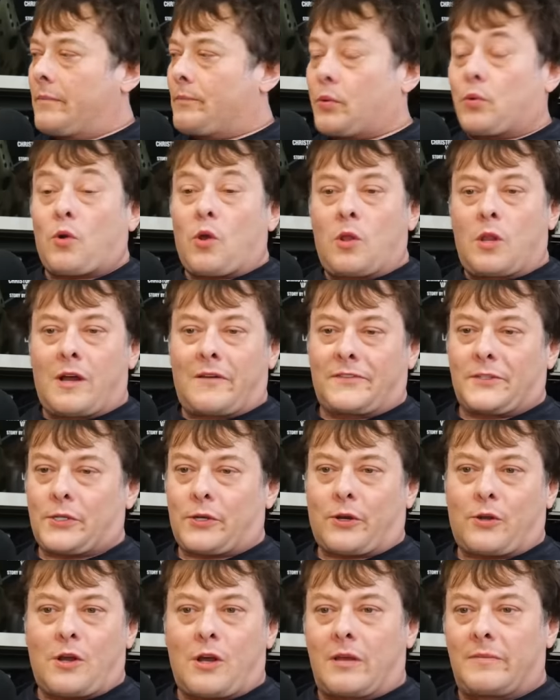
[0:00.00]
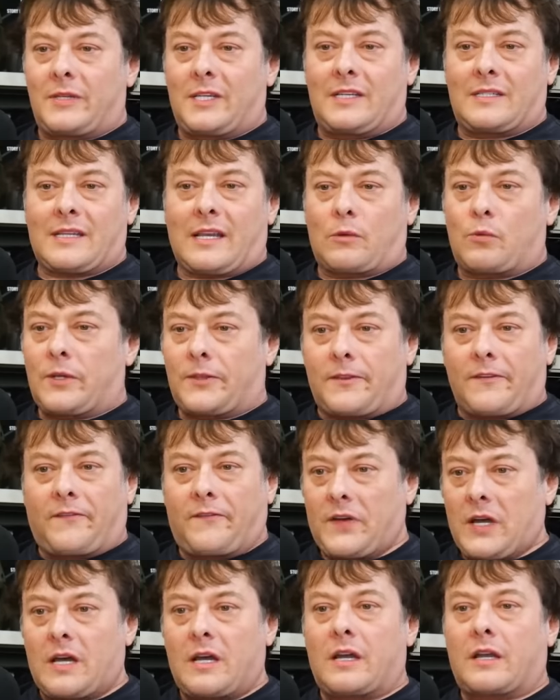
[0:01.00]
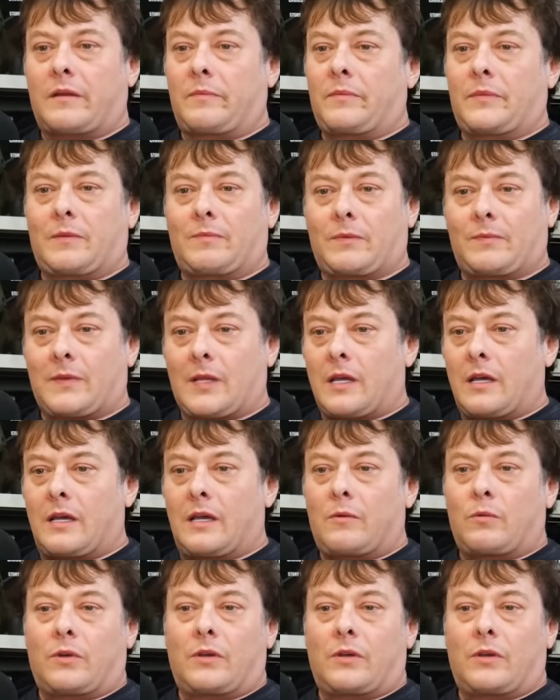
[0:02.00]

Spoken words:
parole officer called me. He's like, what the fuck, blah blah blah.